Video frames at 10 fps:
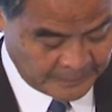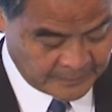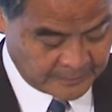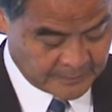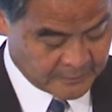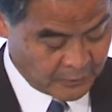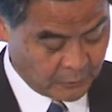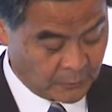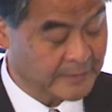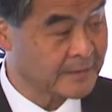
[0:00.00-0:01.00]
that is not
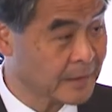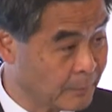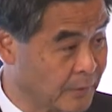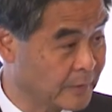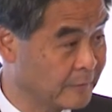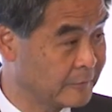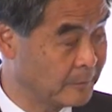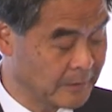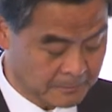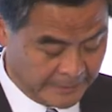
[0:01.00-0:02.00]
only separate
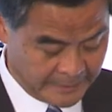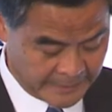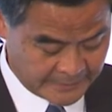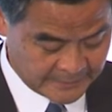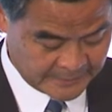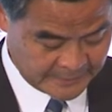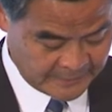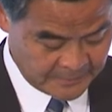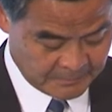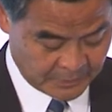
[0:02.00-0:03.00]
from the mainland's,
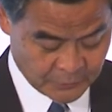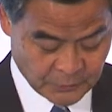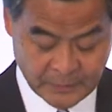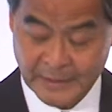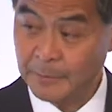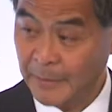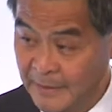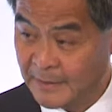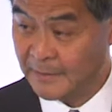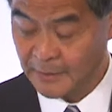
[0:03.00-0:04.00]
but also
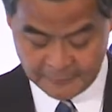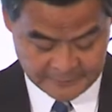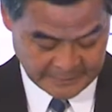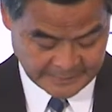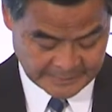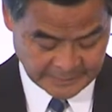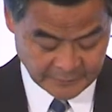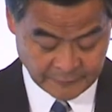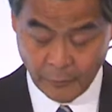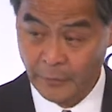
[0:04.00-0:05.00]
independent of the
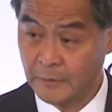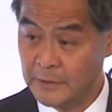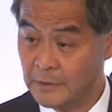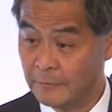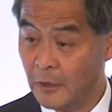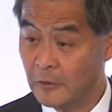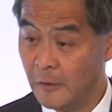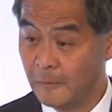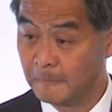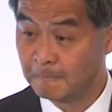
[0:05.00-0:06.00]
executive authorities of Hong
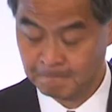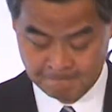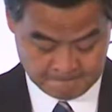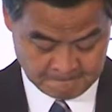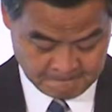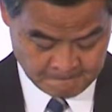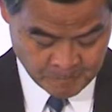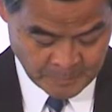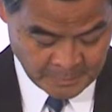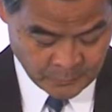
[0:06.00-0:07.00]
Kong.
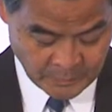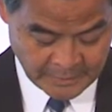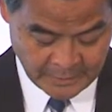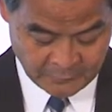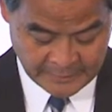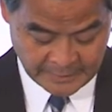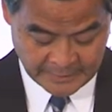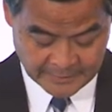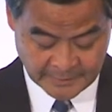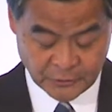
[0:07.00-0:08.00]
We now
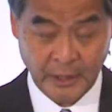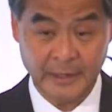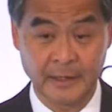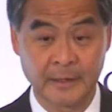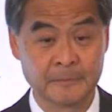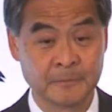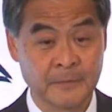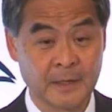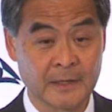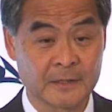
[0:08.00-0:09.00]
realize that China
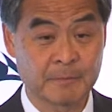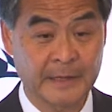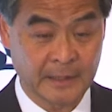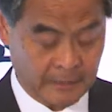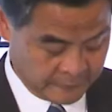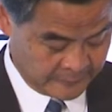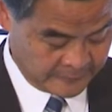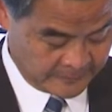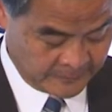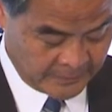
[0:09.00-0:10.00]
is big enough
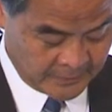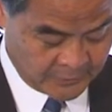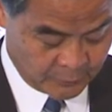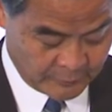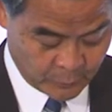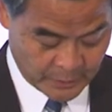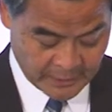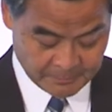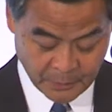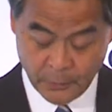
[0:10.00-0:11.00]
to
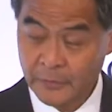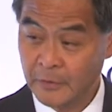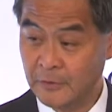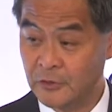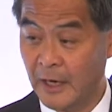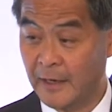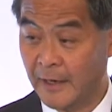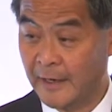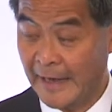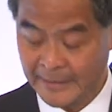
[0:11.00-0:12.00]
require both
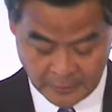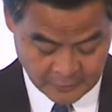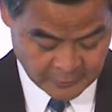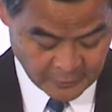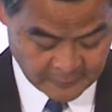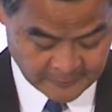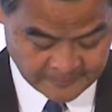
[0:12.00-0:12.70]
Shanghai and Hong Kong,